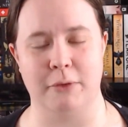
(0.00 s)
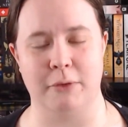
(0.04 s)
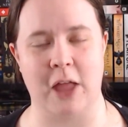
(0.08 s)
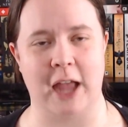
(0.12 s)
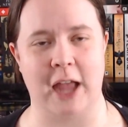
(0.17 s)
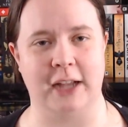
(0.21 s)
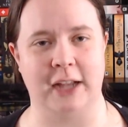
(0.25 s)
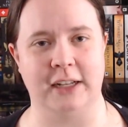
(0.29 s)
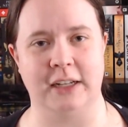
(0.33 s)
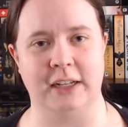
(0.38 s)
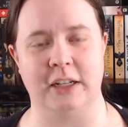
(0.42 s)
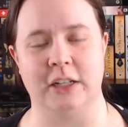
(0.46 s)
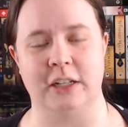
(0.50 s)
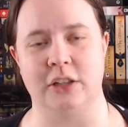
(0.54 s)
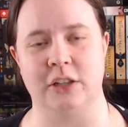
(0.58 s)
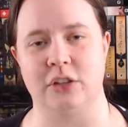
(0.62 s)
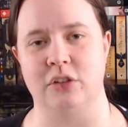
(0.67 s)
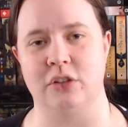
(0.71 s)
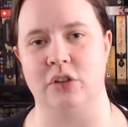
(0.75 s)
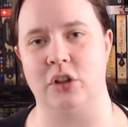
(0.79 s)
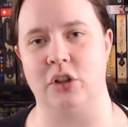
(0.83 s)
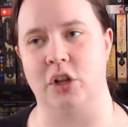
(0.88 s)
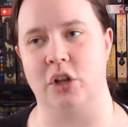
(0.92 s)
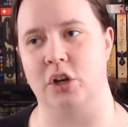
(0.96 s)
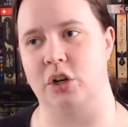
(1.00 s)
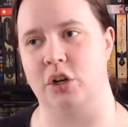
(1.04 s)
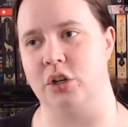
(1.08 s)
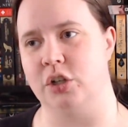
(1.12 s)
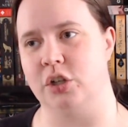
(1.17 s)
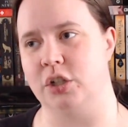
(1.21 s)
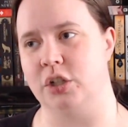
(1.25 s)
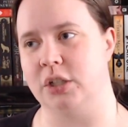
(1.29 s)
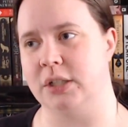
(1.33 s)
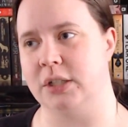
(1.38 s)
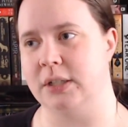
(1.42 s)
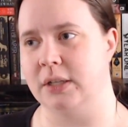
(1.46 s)
I didn't
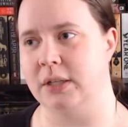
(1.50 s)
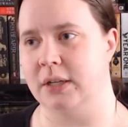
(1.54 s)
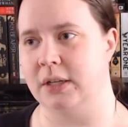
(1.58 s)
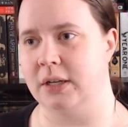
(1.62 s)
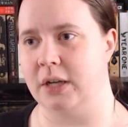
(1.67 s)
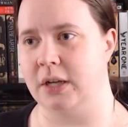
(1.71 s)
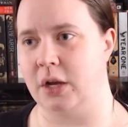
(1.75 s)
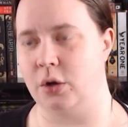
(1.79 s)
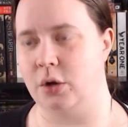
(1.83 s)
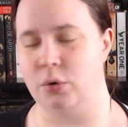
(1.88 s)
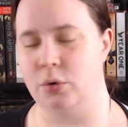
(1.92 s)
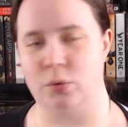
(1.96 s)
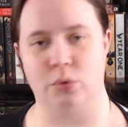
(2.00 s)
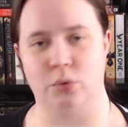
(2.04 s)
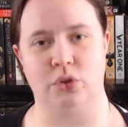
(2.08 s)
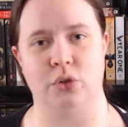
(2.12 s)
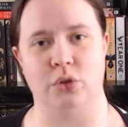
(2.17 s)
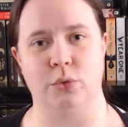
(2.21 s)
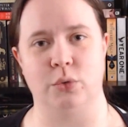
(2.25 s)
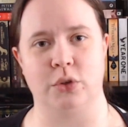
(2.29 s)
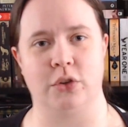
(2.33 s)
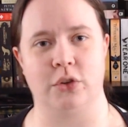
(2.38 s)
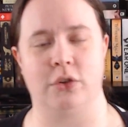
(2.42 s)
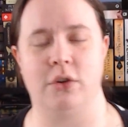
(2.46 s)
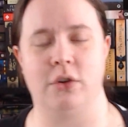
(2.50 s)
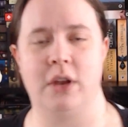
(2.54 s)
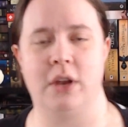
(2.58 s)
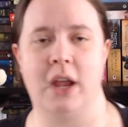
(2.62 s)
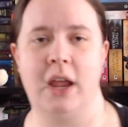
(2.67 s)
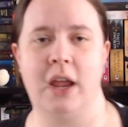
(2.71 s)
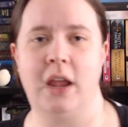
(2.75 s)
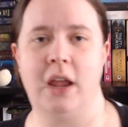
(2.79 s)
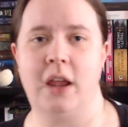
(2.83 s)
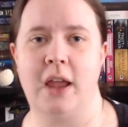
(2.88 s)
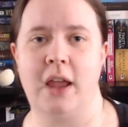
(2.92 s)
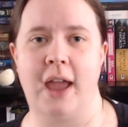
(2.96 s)
learn who she was
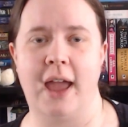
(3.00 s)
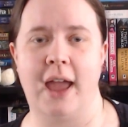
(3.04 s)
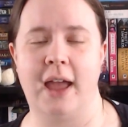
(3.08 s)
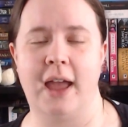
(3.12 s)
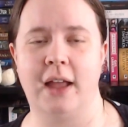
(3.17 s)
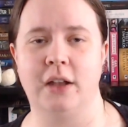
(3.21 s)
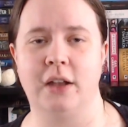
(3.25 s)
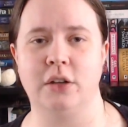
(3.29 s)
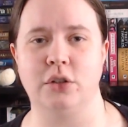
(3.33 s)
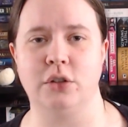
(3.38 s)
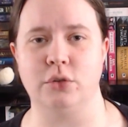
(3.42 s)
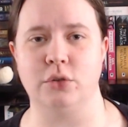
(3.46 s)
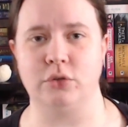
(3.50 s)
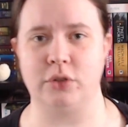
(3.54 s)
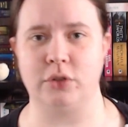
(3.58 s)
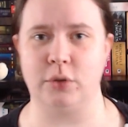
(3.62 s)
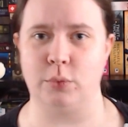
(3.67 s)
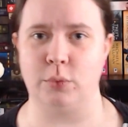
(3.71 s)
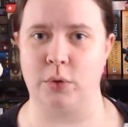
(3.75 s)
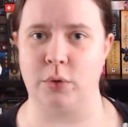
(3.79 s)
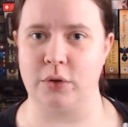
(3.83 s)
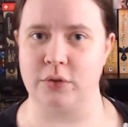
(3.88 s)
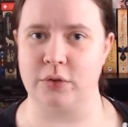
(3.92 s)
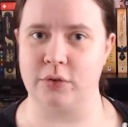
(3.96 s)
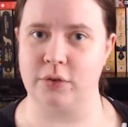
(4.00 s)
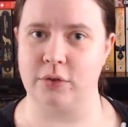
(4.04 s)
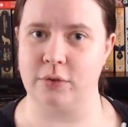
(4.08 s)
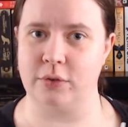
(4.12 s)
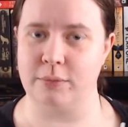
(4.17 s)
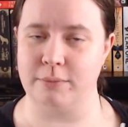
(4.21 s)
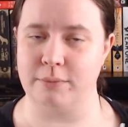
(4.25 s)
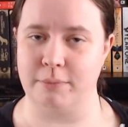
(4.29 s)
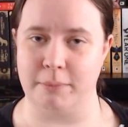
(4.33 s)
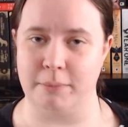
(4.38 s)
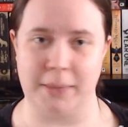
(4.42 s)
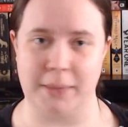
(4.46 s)
today and who she was
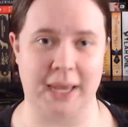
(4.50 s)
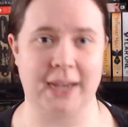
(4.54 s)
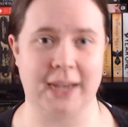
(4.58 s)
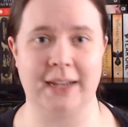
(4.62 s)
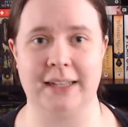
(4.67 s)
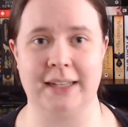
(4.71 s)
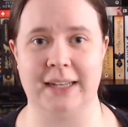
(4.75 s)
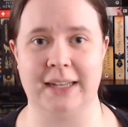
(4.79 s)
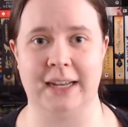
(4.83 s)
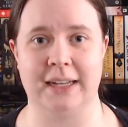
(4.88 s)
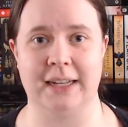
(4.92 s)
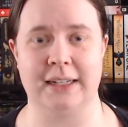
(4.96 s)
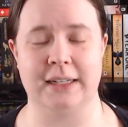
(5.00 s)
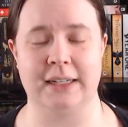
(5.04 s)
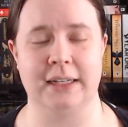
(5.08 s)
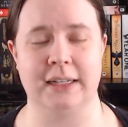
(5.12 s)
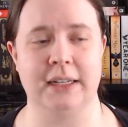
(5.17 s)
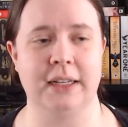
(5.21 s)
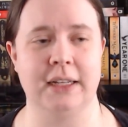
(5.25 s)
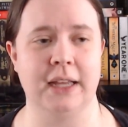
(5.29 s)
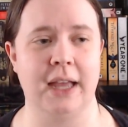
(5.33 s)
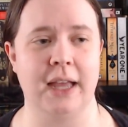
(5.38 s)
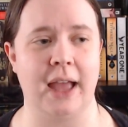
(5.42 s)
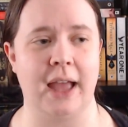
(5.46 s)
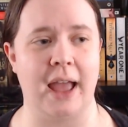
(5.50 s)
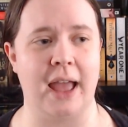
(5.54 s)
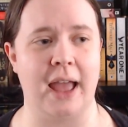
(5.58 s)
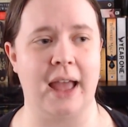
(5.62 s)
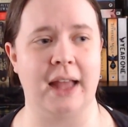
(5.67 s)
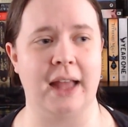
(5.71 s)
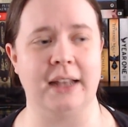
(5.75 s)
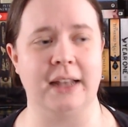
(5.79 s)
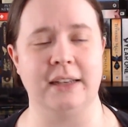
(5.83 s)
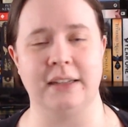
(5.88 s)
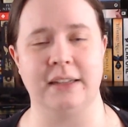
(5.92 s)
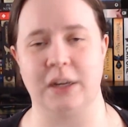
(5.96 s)
back then,
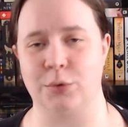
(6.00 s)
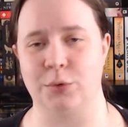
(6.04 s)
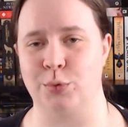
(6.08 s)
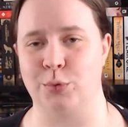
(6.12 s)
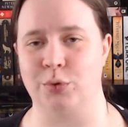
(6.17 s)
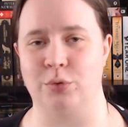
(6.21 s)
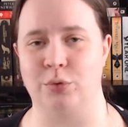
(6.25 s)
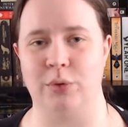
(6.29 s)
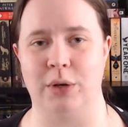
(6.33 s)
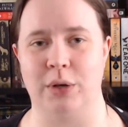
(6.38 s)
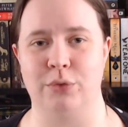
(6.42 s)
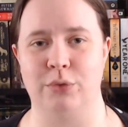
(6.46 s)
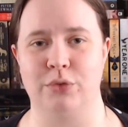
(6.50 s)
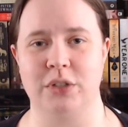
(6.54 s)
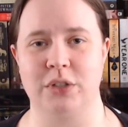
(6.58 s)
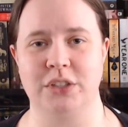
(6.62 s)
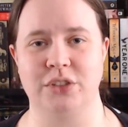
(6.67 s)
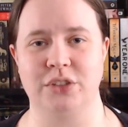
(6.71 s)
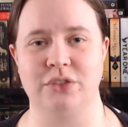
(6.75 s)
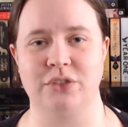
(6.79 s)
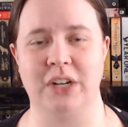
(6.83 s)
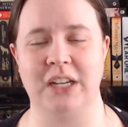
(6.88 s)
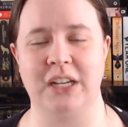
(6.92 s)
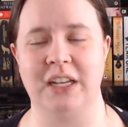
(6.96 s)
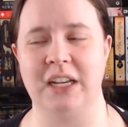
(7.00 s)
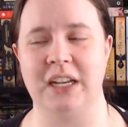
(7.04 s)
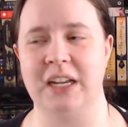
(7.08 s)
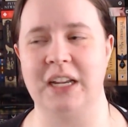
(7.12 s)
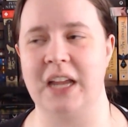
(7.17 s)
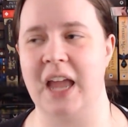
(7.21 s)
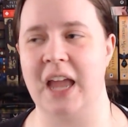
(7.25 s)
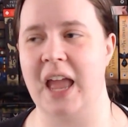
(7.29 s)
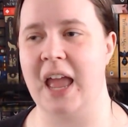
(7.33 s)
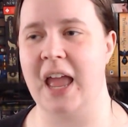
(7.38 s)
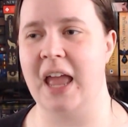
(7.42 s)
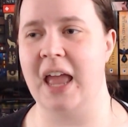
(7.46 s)
and that was really frustrating,
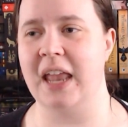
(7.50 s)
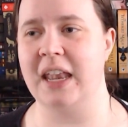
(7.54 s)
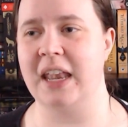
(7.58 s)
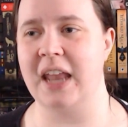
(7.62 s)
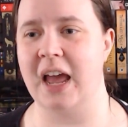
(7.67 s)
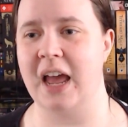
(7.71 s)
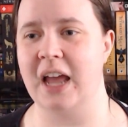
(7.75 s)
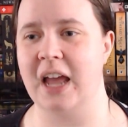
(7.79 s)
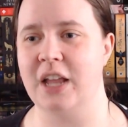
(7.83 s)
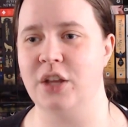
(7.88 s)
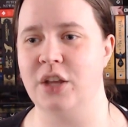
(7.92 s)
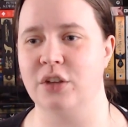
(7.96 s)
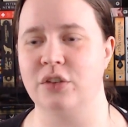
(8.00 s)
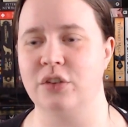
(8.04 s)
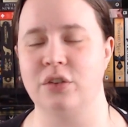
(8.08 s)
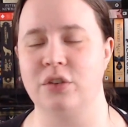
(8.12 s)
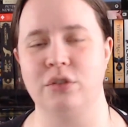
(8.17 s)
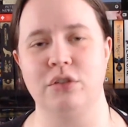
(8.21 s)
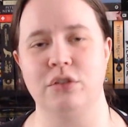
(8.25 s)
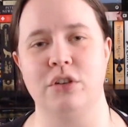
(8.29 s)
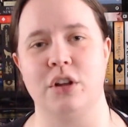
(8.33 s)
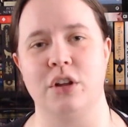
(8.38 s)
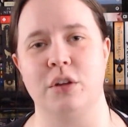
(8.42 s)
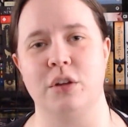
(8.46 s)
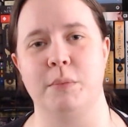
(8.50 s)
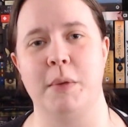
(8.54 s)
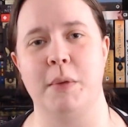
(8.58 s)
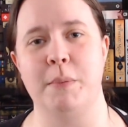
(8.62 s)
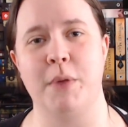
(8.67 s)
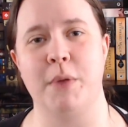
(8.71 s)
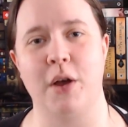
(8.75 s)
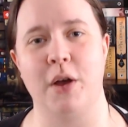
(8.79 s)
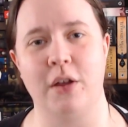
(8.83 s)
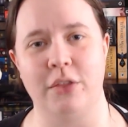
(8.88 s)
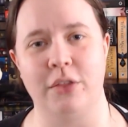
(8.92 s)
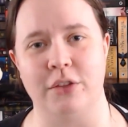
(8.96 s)
and I just could not be
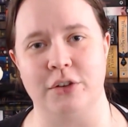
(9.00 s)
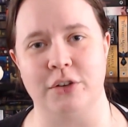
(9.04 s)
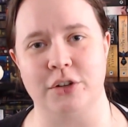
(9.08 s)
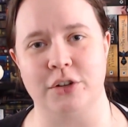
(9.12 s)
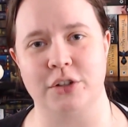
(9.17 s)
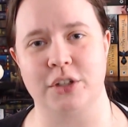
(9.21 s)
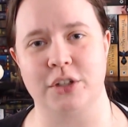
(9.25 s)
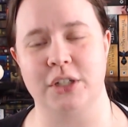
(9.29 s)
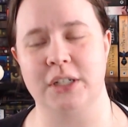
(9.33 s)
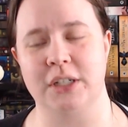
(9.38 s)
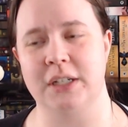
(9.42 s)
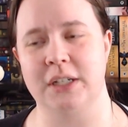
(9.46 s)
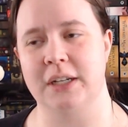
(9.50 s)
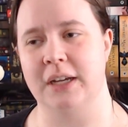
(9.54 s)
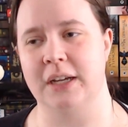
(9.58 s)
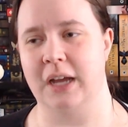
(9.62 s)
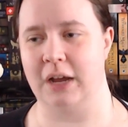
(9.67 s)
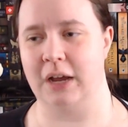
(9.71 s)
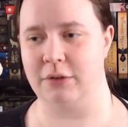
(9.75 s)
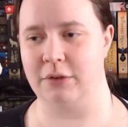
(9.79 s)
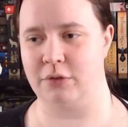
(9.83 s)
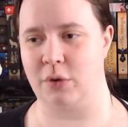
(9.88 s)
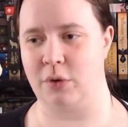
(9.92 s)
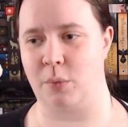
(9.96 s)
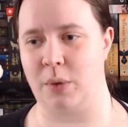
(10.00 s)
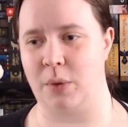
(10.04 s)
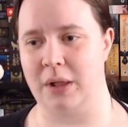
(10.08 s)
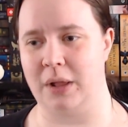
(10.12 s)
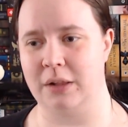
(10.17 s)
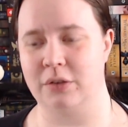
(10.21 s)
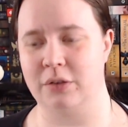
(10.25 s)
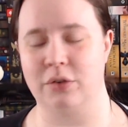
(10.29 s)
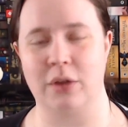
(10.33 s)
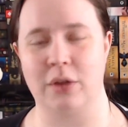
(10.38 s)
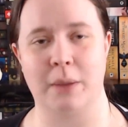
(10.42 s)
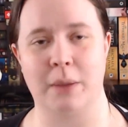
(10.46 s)
bothered after a while,
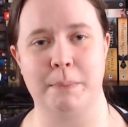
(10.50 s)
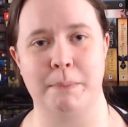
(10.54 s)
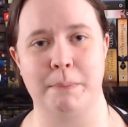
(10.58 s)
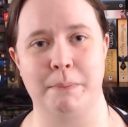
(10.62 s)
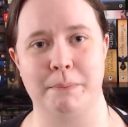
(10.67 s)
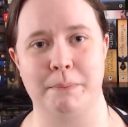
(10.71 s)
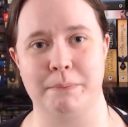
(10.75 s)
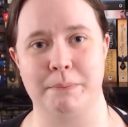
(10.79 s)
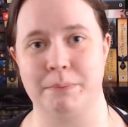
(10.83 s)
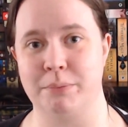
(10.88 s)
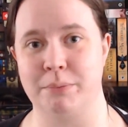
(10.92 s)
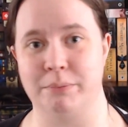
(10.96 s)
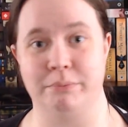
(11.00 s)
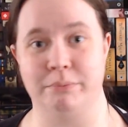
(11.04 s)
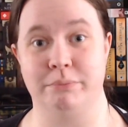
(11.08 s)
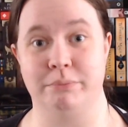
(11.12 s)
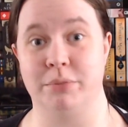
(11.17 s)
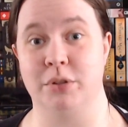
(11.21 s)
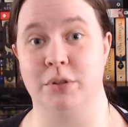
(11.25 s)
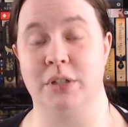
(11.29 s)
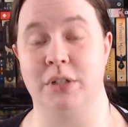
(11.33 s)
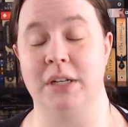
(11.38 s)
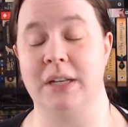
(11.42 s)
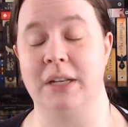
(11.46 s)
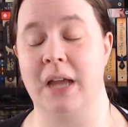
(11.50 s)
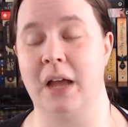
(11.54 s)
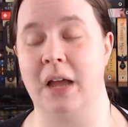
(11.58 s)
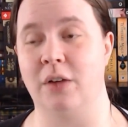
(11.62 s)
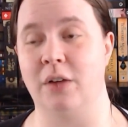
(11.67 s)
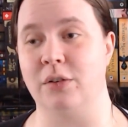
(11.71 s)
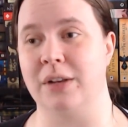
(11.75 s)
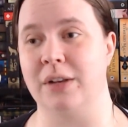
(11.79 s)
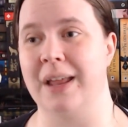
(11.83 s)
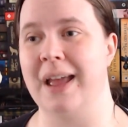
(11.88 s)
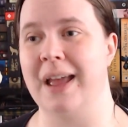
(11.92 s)
so I put it down.